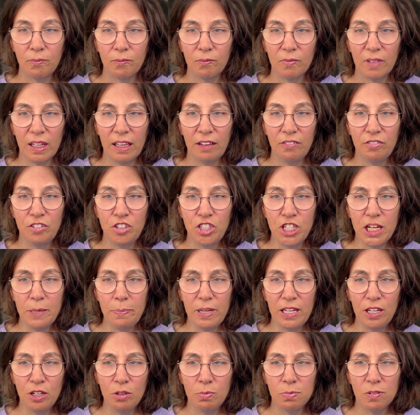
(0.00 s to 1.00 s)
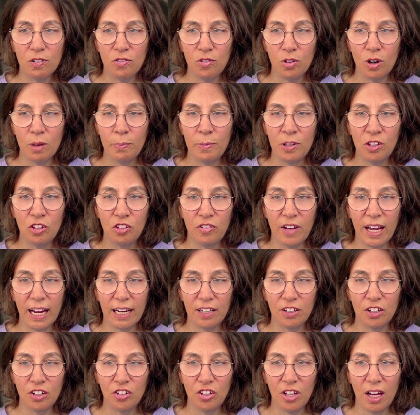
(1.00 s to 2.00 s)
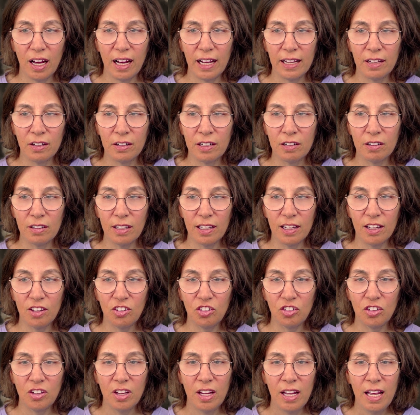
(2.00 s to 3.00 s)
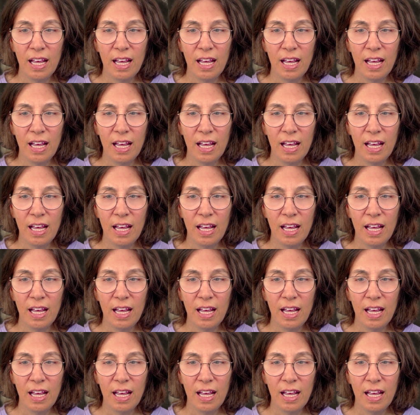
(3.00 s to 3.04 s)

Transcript: If GPU performance factors high on your list,